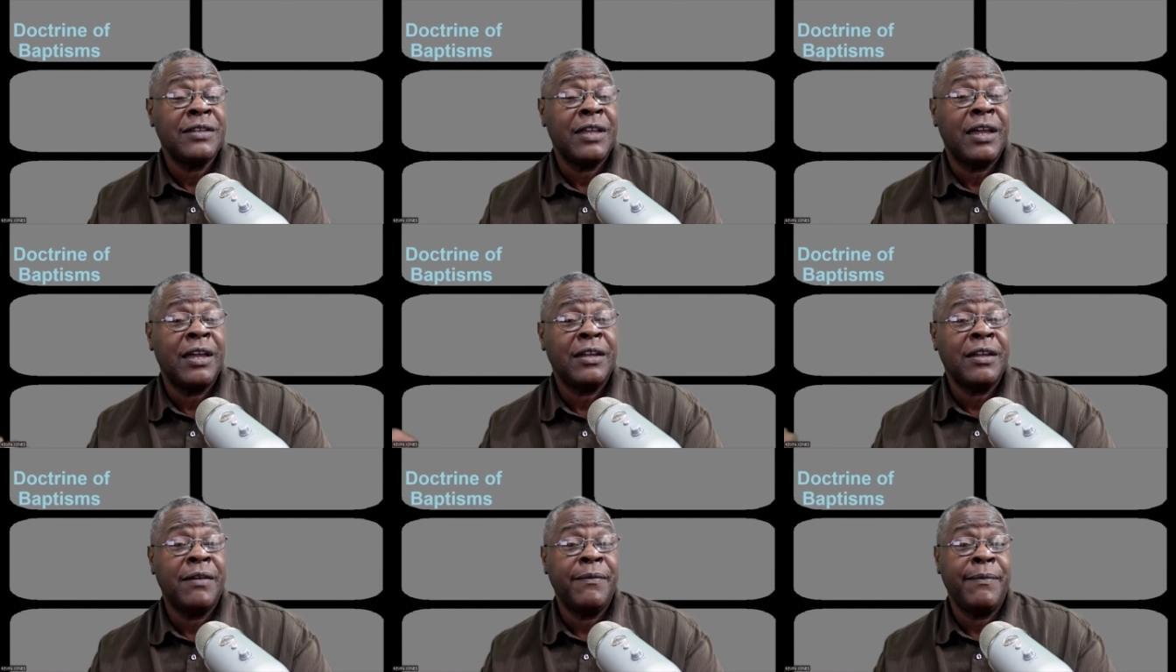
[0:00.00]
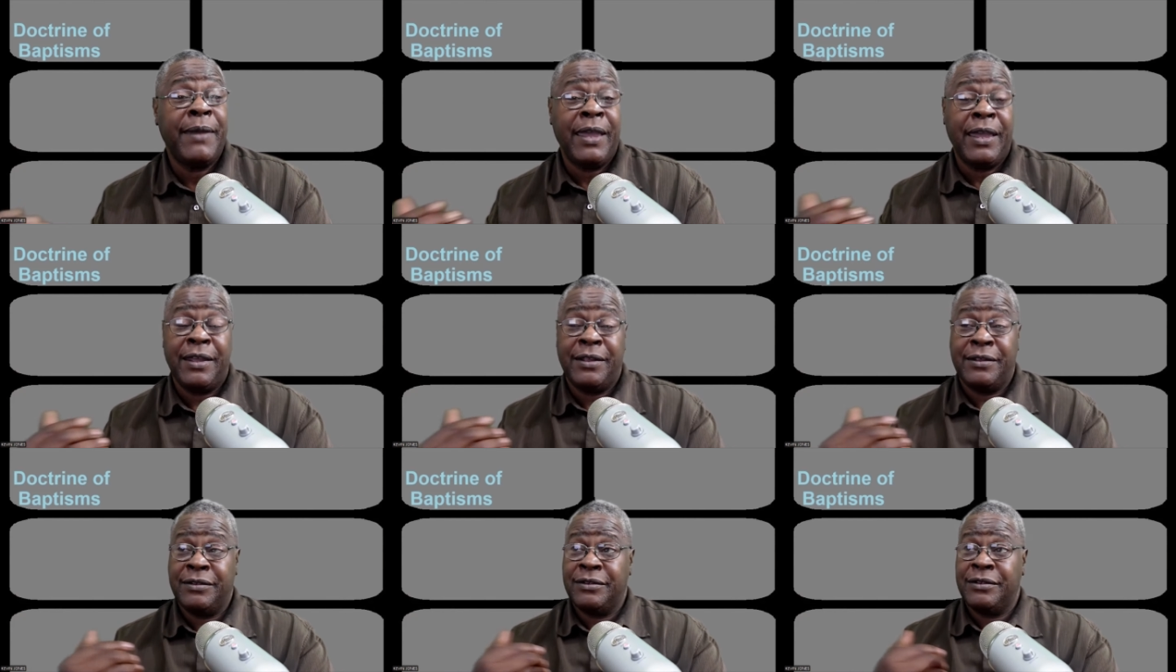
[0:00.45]
a
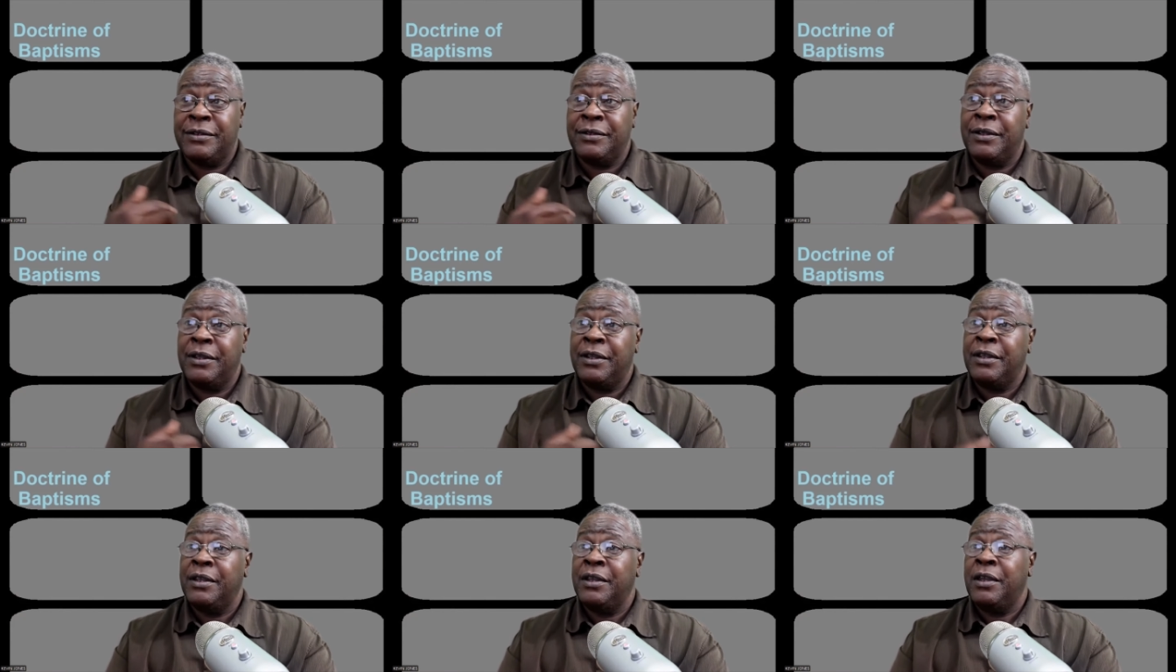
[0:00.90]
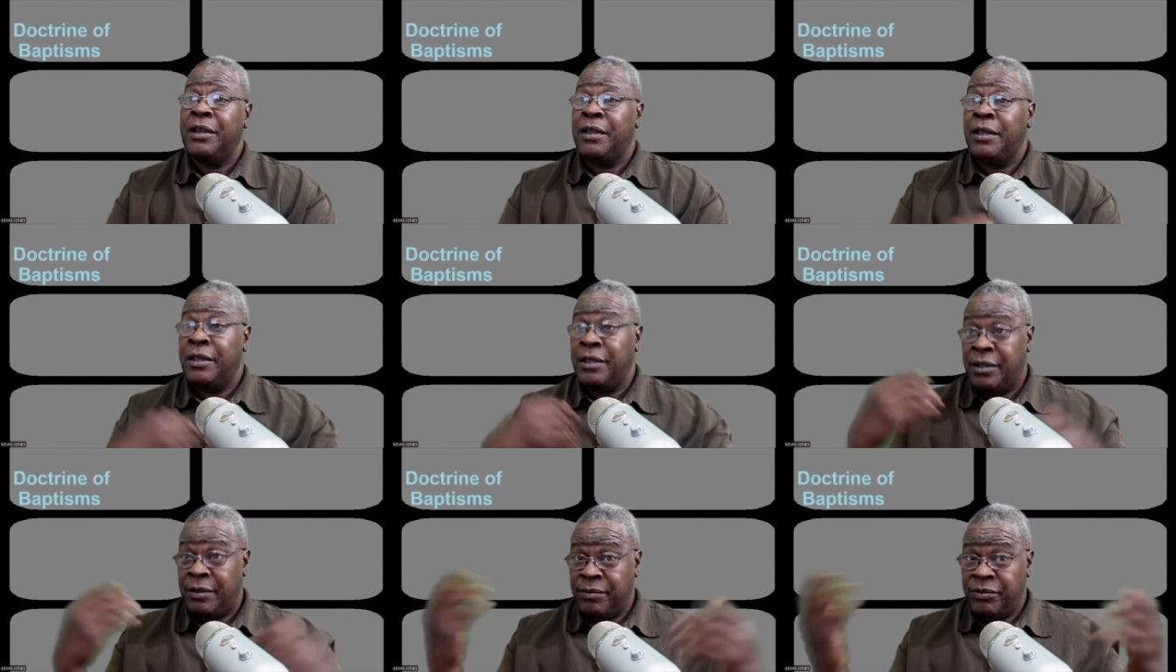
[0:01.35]
command.
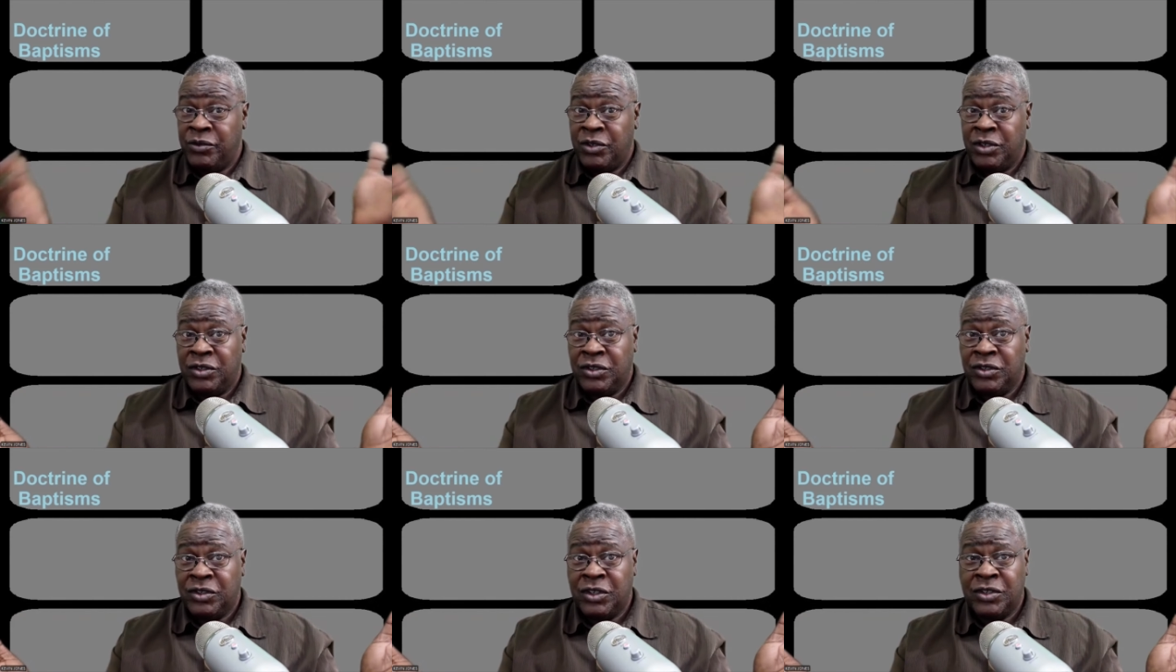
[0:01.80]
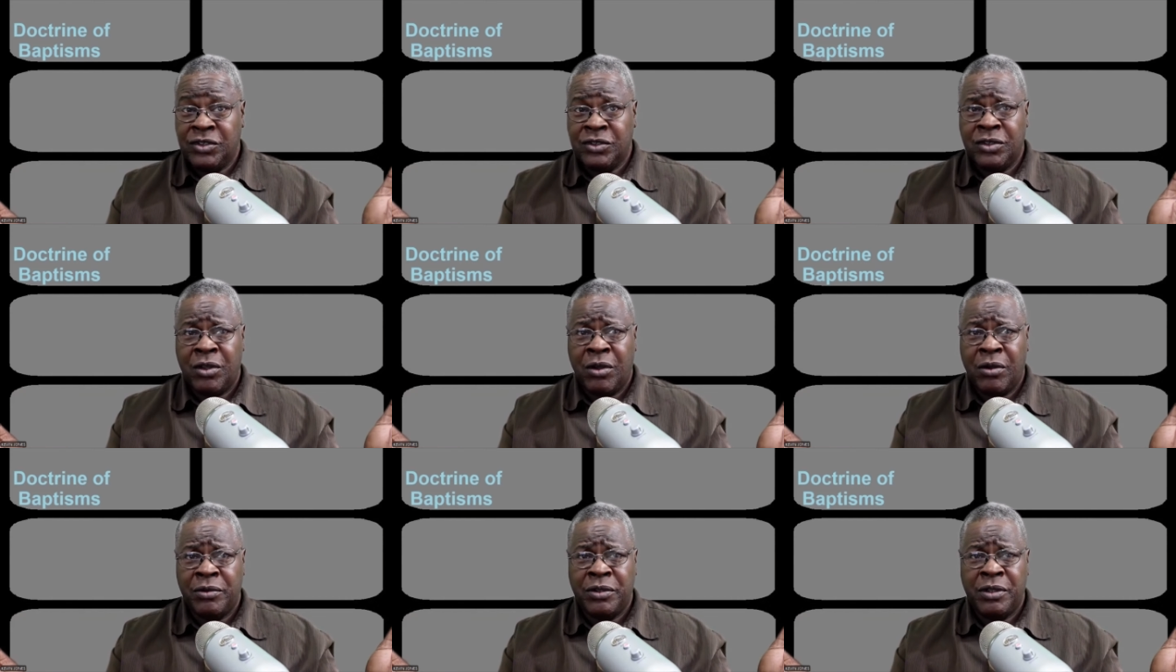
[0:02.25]
Jesus says,
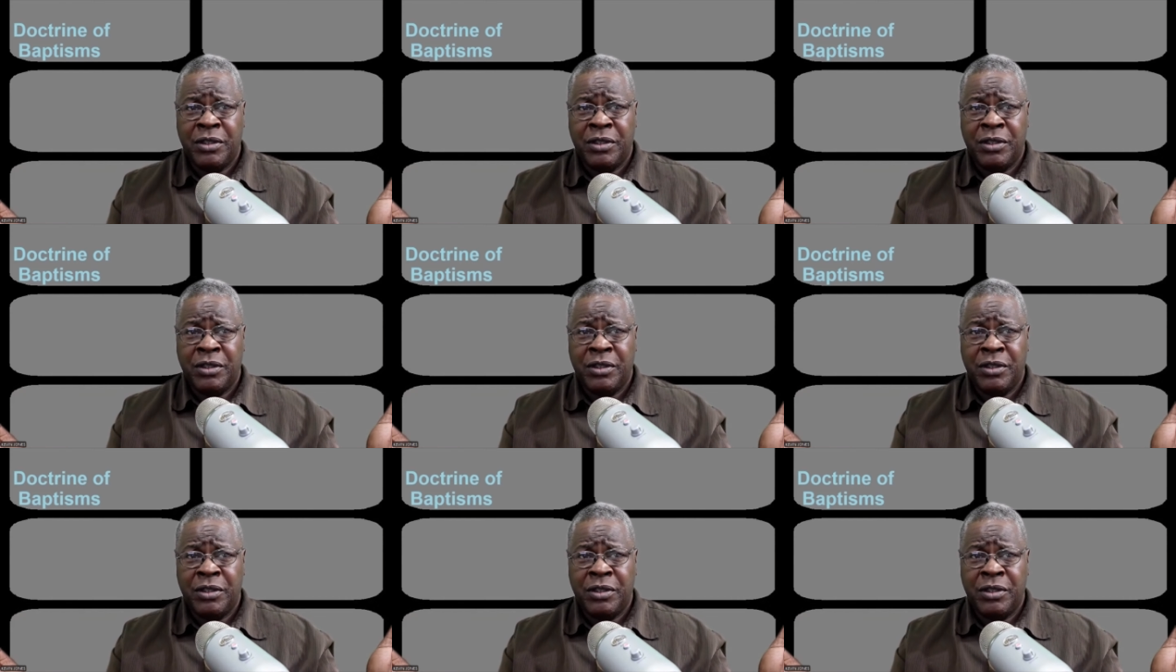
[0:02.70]
Go ye